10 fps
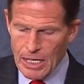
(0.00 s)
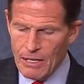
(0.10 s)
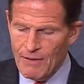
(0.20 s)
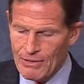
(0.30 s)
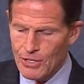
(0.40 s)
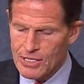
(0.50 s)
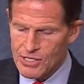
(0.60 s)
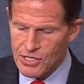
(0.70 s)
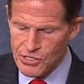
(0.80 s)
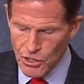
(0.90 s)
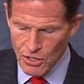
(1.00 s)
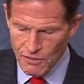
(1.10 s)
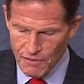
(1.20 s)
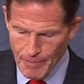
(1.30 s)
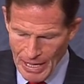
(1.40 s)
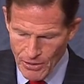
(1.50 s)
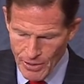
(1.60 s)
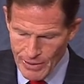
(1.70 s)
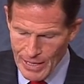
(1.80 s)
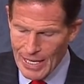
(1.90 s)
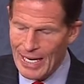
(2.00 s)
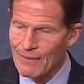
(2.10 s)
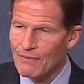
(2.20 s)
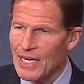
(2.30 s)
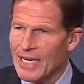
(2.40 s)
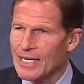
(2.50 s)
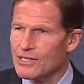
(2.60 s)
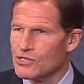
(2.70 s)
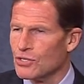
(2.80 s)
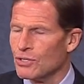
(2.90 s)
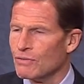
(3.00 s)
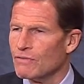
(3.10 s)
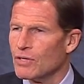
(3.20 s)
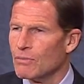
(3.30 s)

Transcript: veterans deserve better and they deserve